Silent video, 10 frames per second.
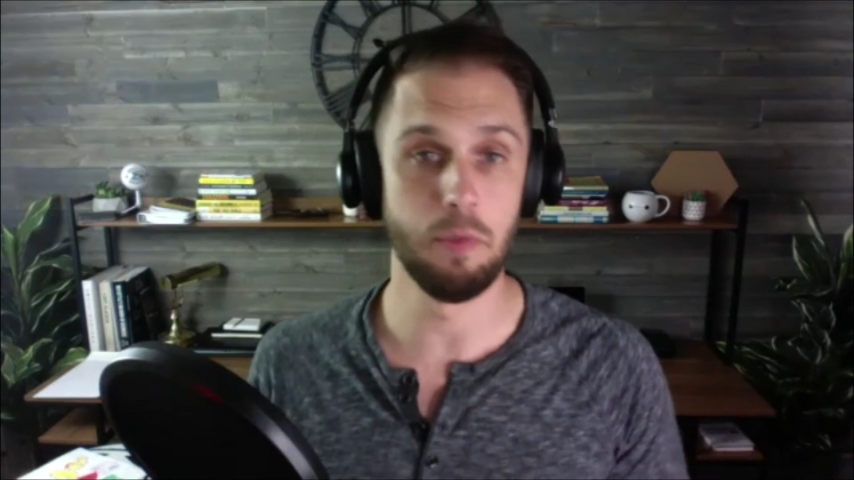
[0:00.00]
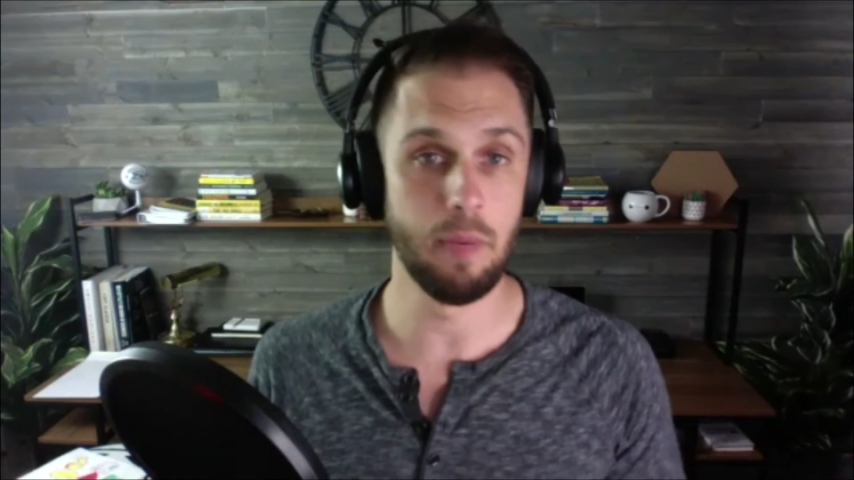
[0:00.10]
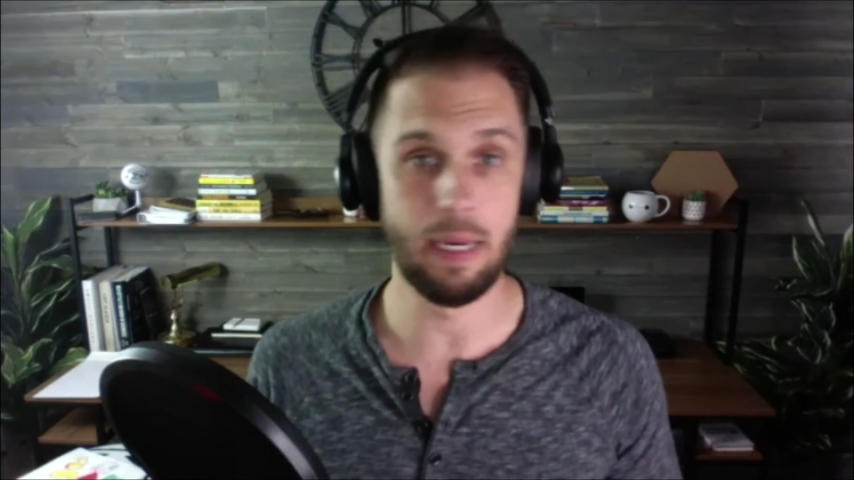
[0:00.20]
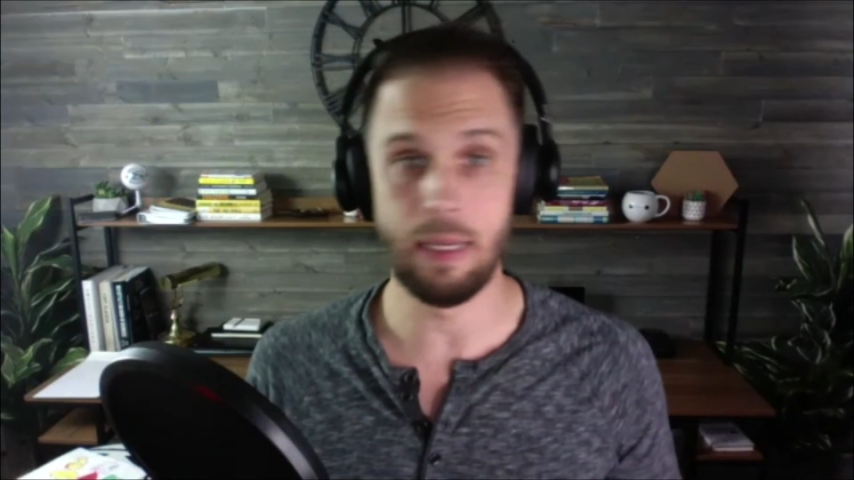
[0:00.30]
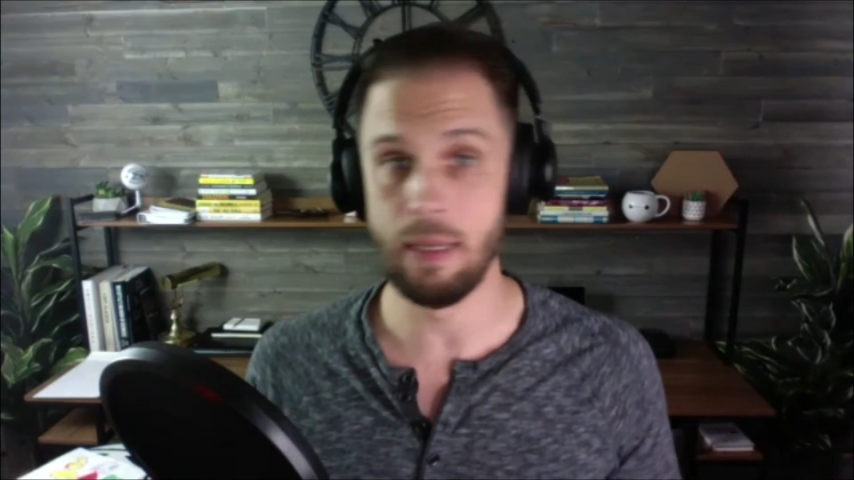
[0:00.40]

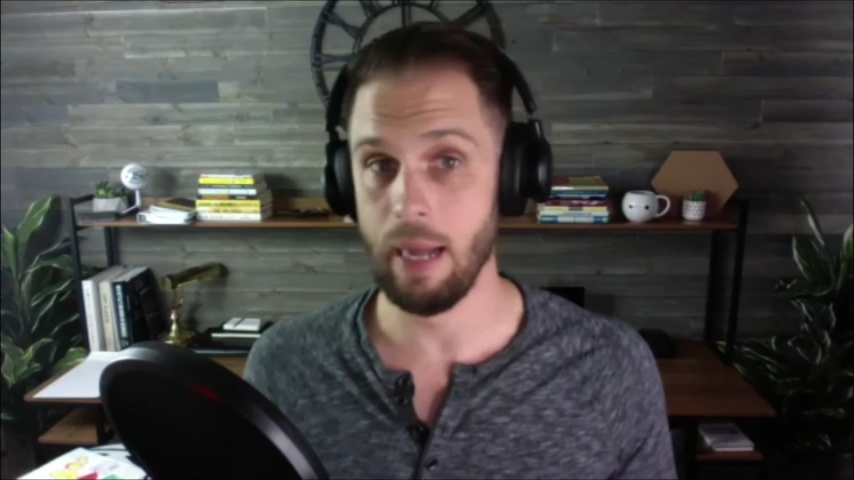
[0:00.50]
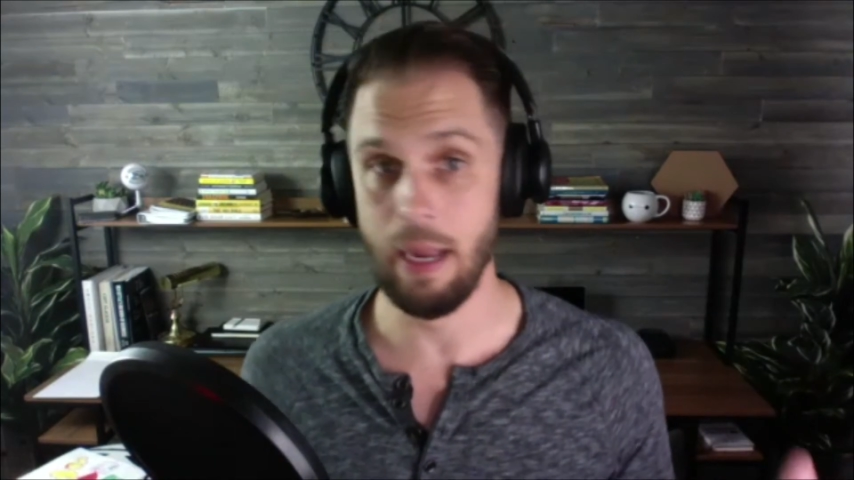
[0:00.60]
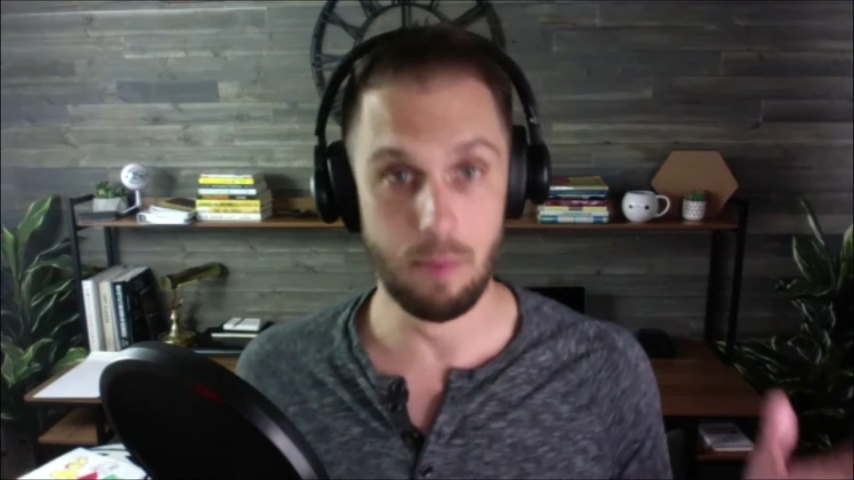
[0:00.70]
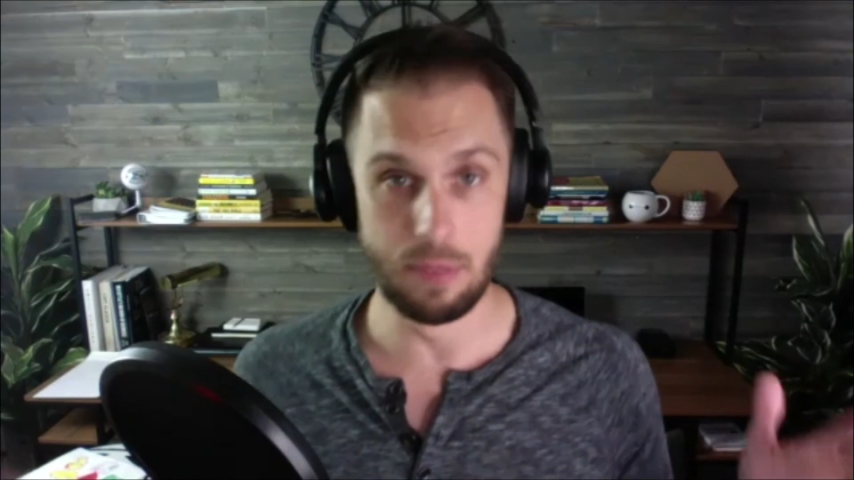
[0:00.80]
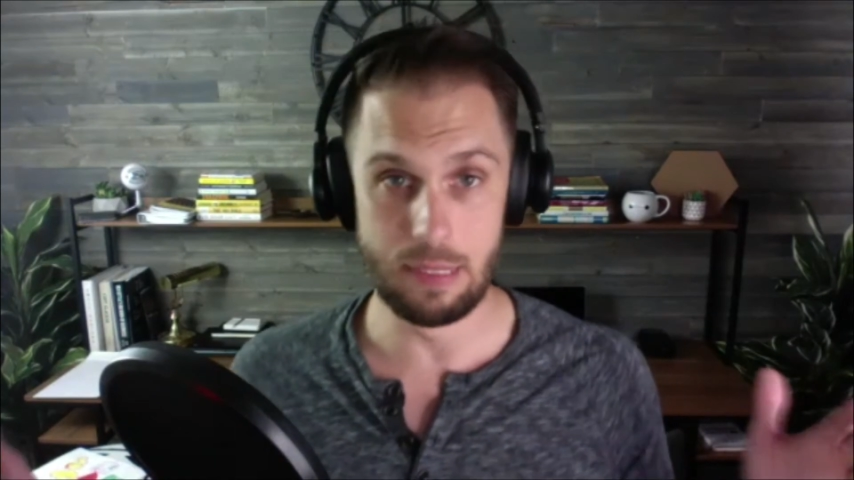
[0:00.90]
but I
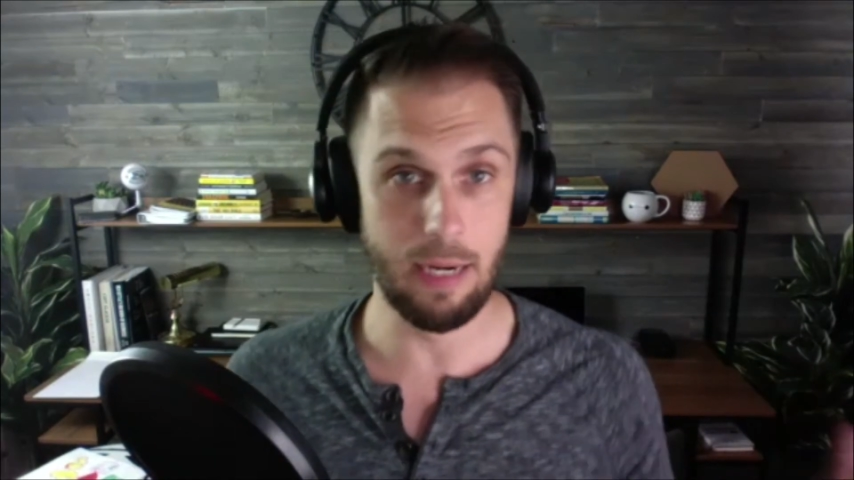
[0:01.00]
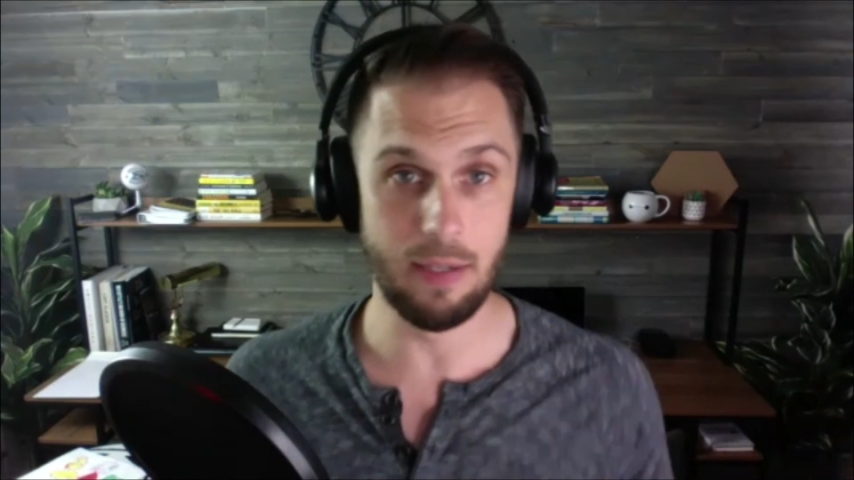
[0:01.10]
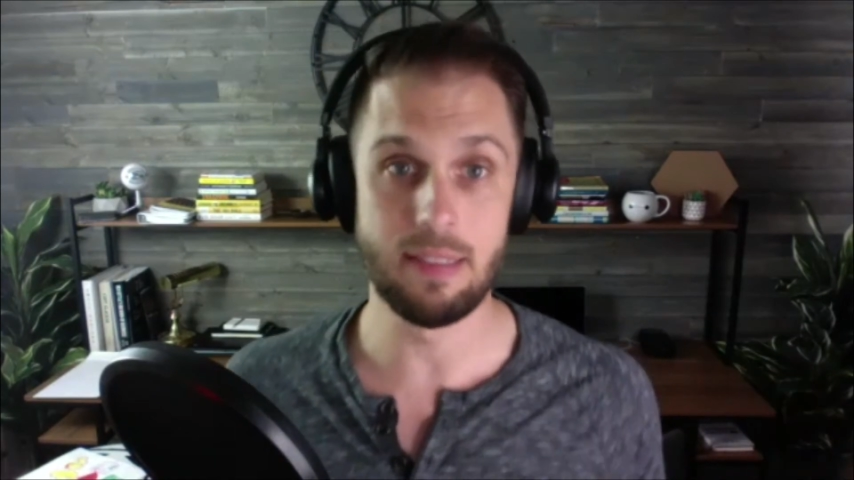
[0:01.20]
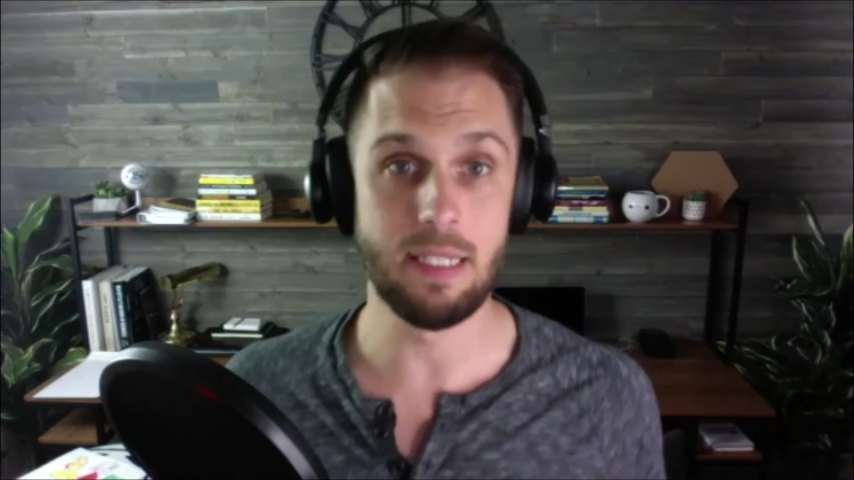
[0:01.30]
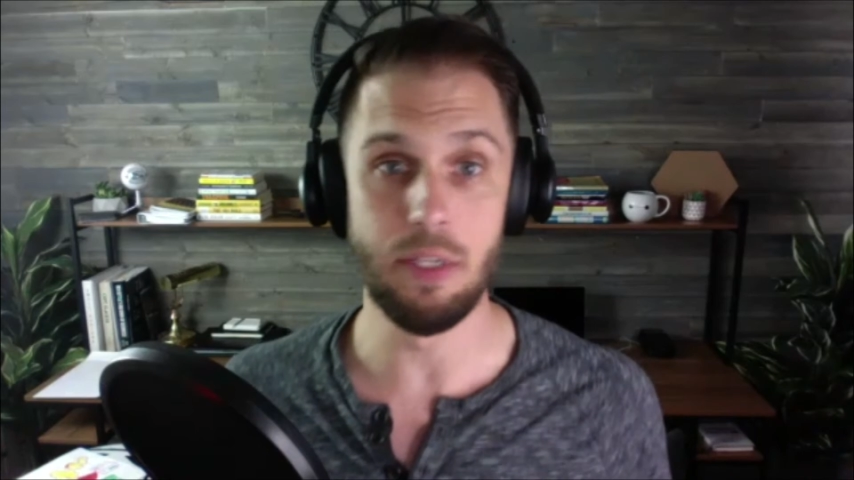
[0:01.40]
almost
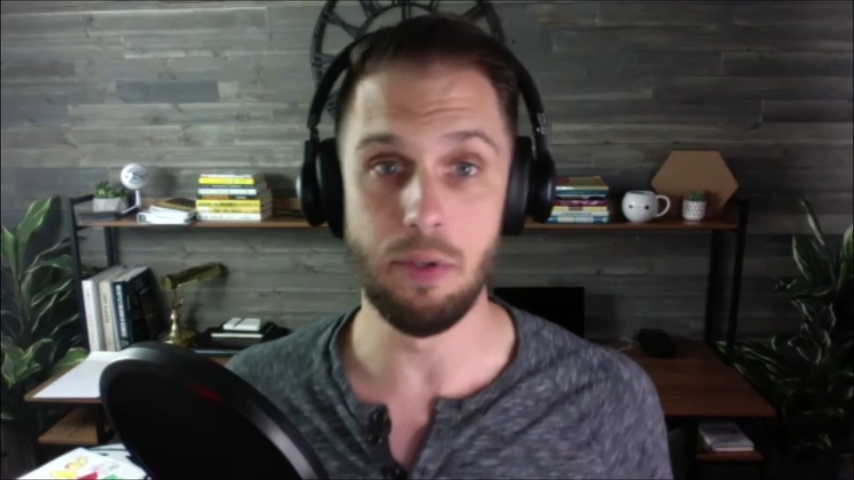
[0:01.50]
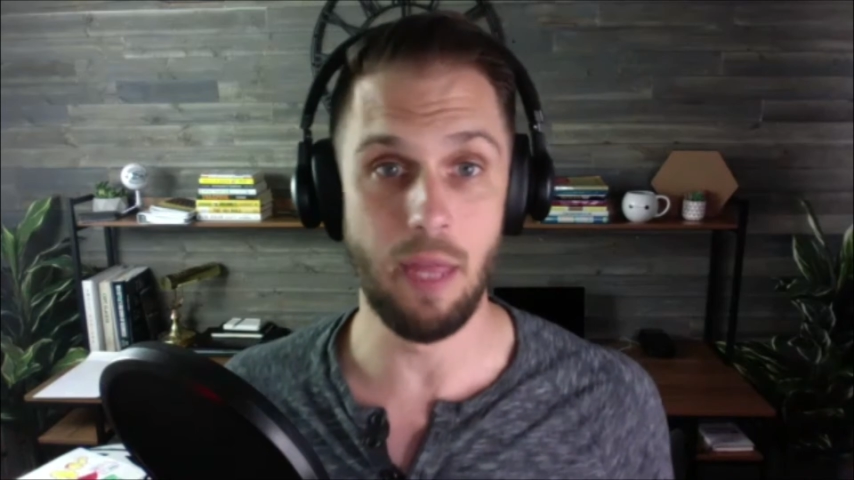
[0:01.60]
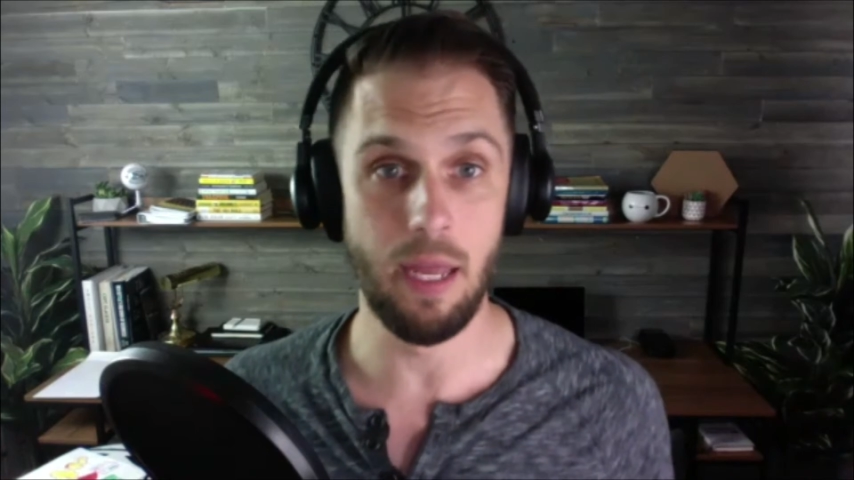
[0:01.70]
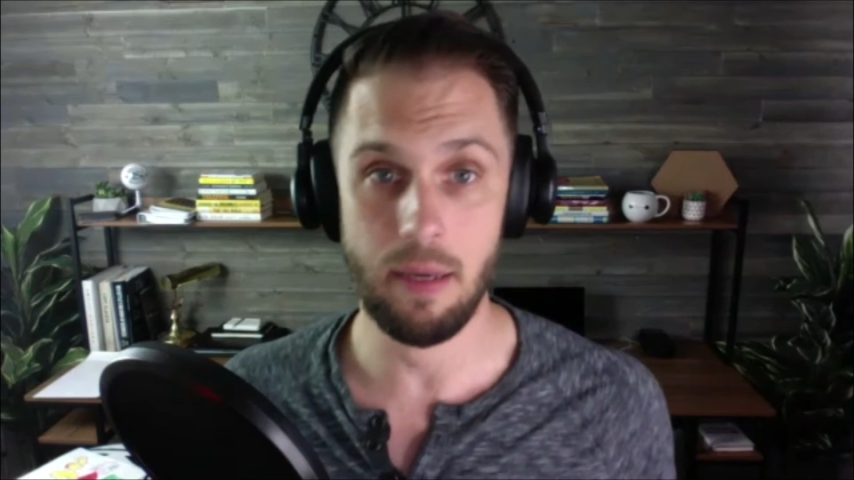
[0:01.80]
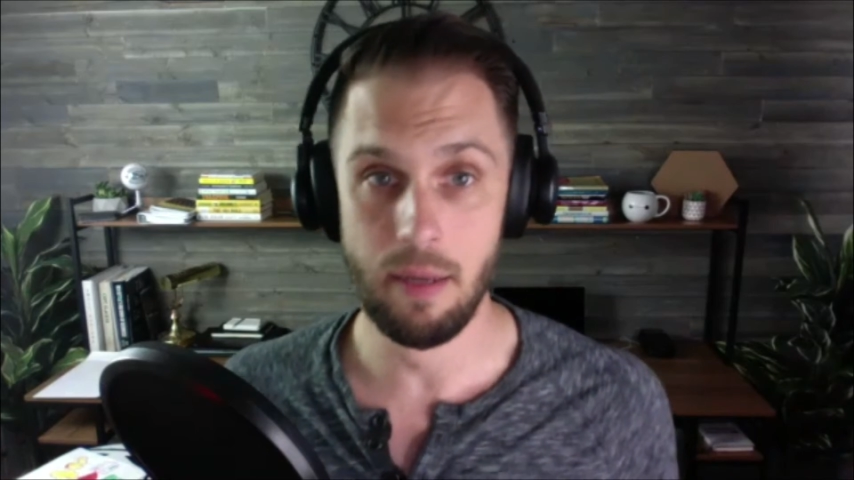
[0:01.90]
guarantee you
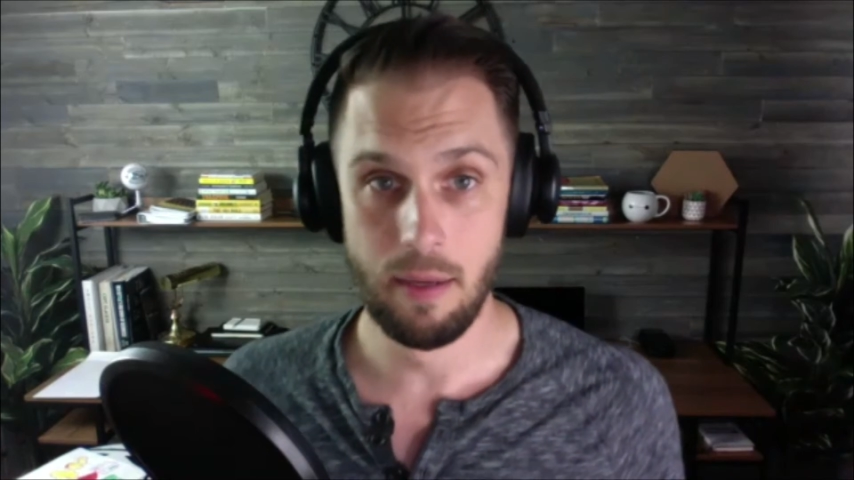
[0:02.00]
that